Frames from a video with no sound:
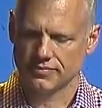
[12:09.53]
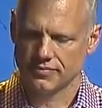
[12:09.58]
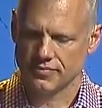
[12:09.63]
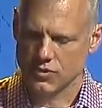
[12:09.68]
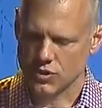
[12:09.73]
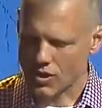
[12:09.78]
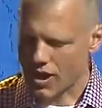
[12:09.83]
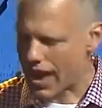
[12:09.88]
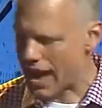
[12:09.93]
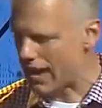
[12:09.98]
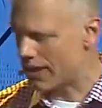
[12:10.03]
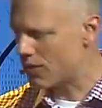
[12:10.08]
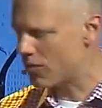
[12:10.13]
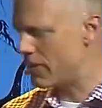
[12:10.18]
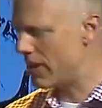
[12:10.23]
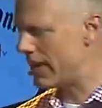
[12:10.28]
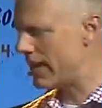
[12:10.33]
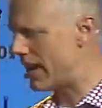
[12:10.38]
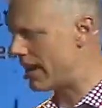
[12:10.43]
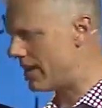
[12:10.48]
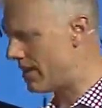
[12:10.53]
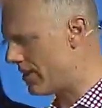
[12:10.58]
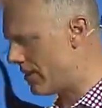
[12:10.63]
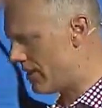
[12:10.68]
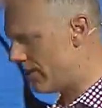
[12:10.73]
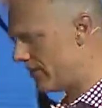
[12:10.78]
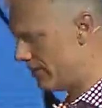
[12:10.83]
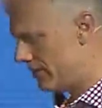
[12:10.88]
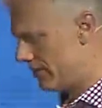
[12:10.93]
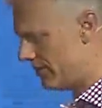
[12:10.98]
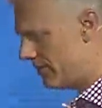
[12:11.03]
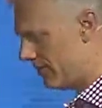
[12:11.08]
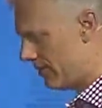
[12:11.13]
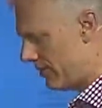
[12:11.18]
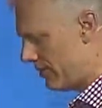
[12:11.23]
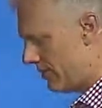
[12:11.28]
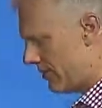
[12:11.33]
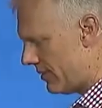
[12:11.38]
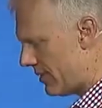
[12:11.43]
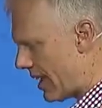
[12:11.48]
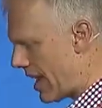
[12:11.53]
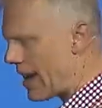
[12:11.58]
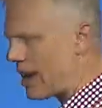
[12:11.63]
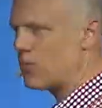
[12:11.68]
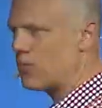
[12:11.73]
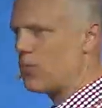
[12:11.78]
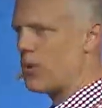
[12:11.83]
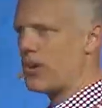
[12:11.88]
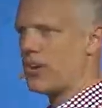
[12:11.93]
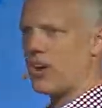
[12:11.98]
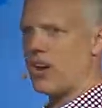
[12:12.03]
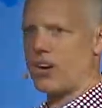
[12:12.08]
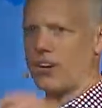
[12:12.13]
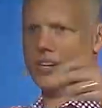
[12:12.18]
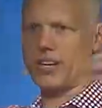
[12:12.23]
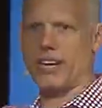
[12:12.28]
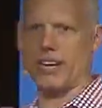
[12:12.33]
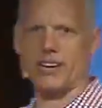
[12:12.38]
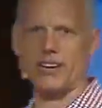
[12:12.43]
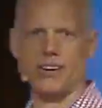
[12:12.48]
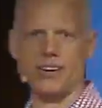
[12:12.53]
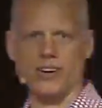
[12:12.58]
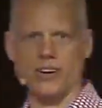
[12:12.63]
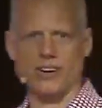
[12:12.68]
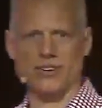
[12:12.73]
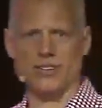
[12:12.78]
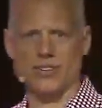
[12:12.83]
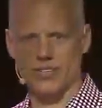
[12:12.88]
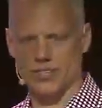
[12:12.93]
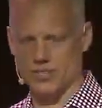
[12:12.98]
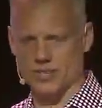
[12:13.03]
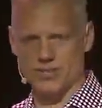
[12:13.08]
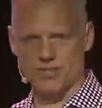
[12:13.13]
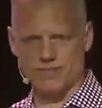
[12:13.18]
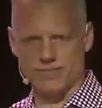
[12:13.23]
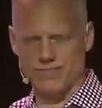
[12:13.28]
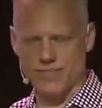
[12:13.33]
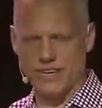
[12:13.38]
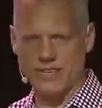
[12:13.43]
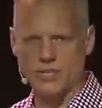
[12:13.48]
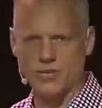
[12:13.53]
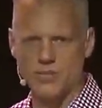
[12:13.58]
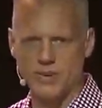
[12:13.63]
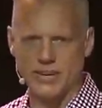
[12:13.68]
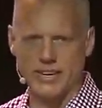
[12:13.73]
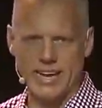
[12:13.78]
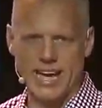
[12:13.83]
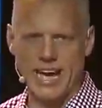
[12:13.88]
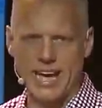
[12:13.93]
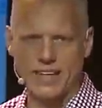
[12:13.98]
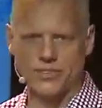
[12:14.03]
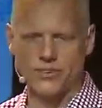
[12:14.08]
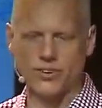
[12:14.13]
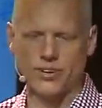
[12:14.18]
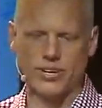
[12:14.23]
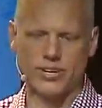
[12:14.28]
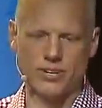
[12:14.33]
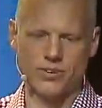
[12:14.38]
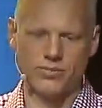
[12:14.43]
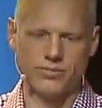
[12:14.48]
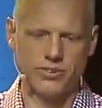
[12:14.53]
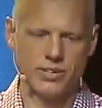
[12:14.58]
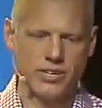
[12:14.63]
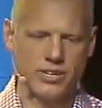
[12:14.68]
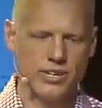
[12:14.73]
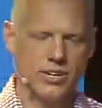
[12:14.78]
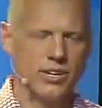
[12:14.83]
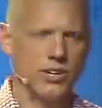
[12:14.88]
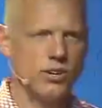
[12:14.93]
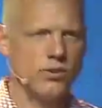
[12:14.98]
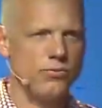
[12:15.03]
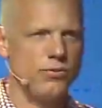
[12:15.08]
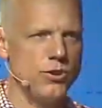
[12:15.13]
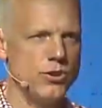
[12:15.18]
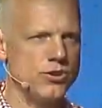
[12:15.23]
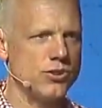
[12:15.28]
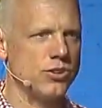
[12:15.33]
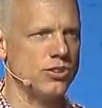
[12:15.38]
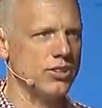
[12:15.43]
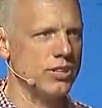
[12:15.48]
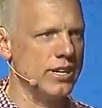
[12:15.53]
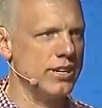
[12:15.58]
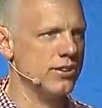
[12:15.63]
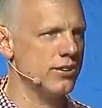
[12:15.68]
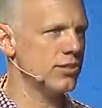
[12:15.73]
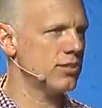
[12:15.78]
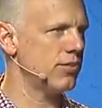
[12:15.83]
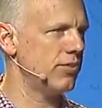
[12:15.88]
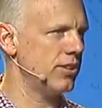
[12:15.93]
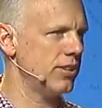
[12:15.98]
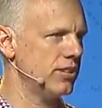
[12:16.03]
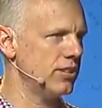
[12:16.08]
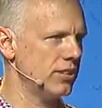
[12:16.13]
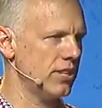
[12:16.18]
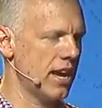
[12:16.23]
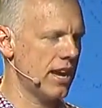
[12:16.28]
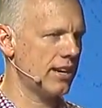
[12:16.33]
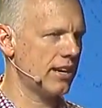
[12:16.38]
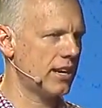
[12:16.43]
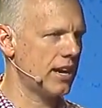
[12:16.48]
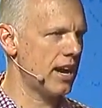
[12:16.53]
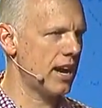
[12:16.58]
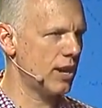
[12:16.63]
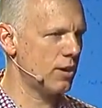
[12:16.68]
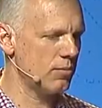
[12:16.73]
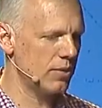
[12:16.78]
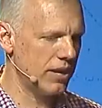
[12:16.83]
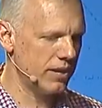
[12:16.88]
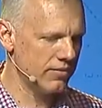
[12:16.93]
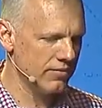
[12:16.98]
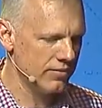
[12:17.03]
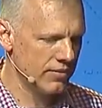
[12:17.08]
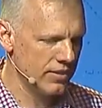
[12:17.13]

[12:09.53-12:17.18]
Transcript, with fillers: So, how did we get here? How did we all get here in this intimate gathering of future leaders of the delight economy?